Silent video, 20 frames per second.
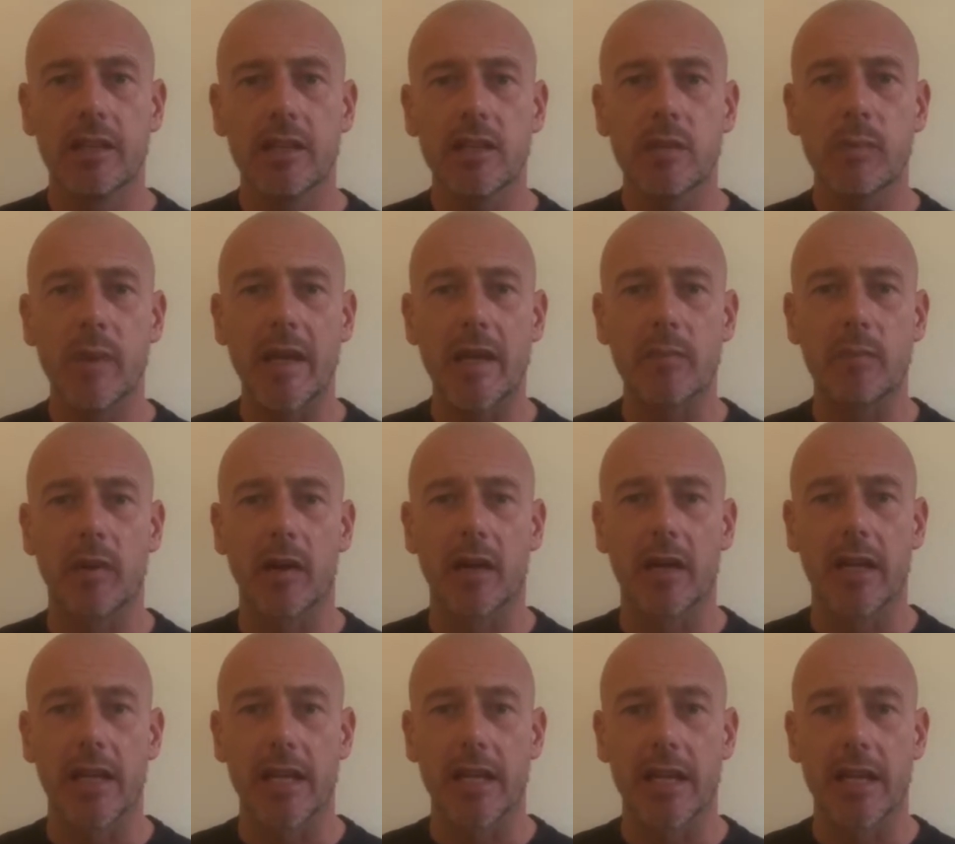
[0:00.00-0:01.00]
This
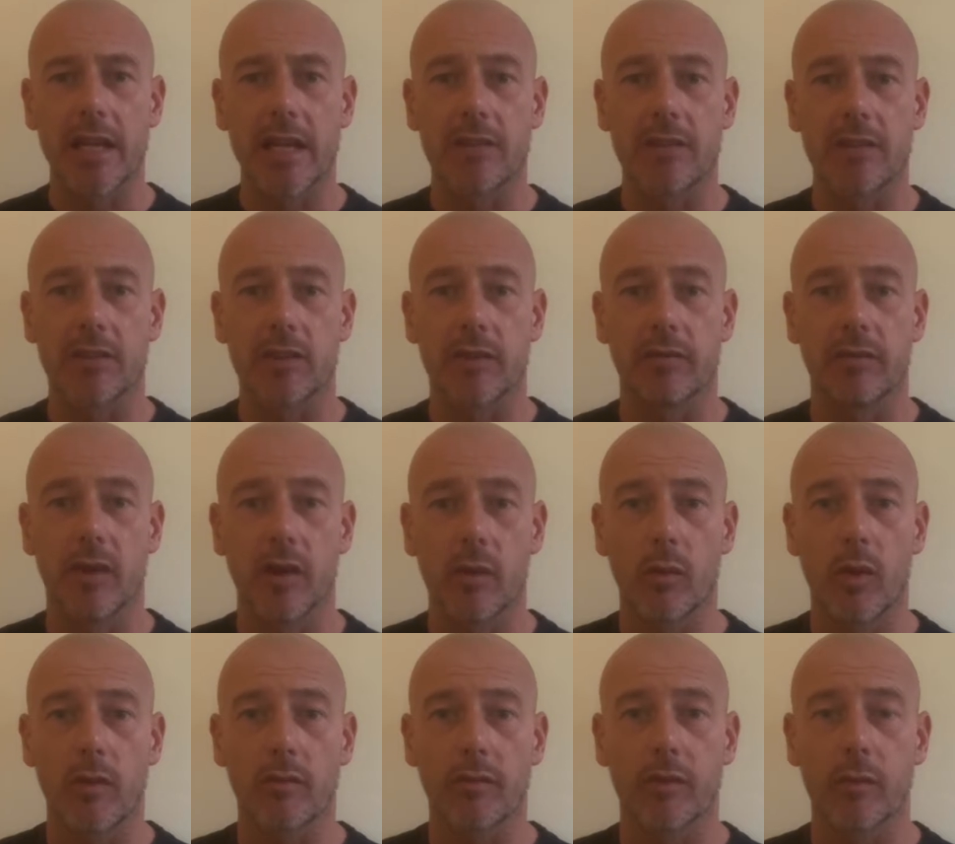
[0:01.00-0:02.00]
paper is a
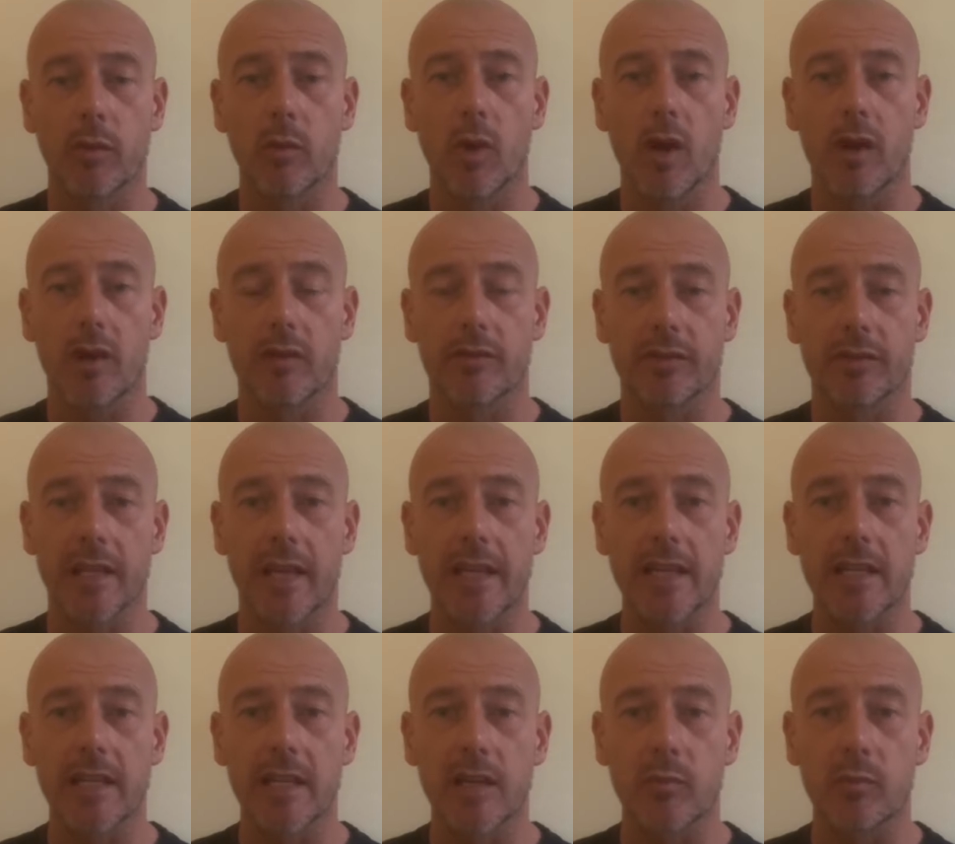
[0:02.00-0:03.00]
follow-on from the work of the
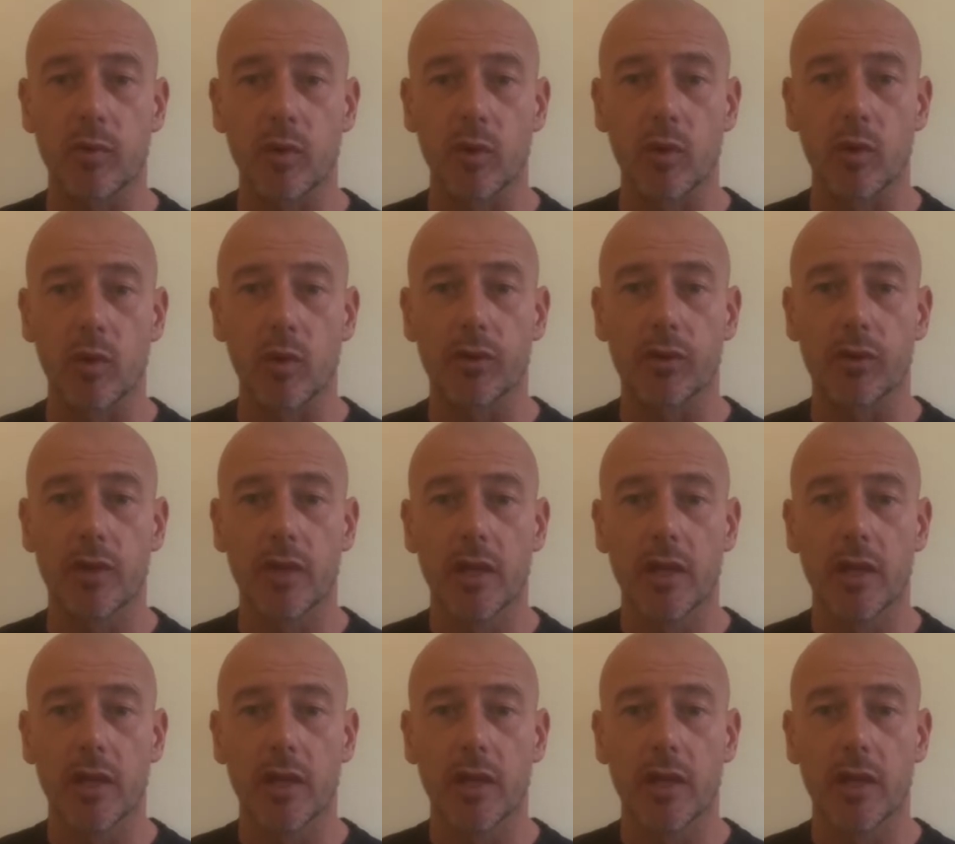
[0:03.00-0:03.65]
late Nick Broad,